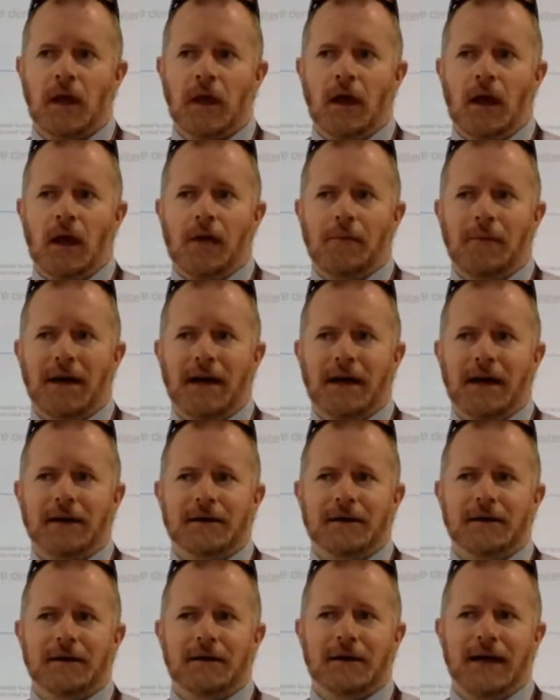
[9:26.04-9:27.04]
But
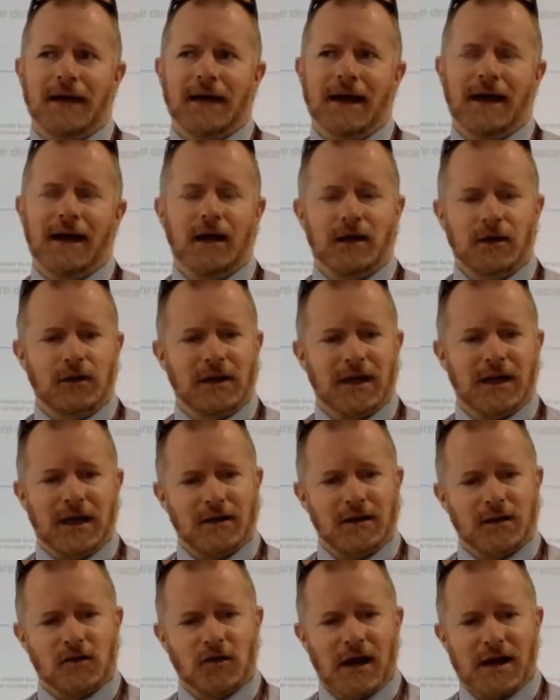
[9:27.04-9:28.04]
how do you get
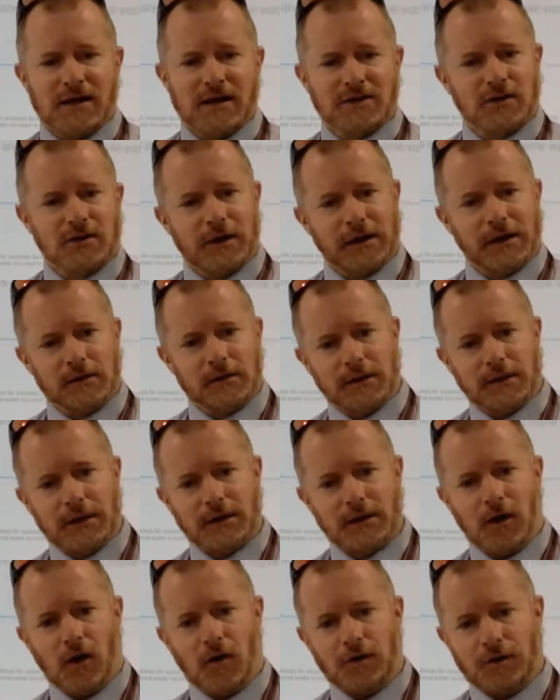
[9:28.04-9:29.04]
the grass green in
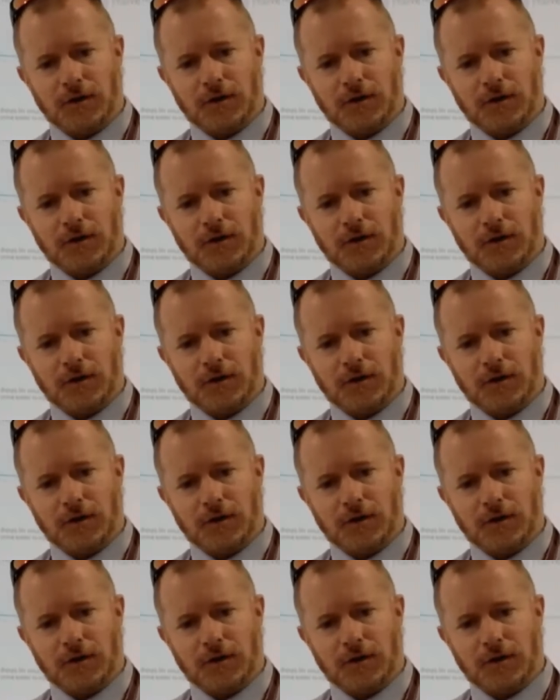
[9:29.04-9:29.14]
golf?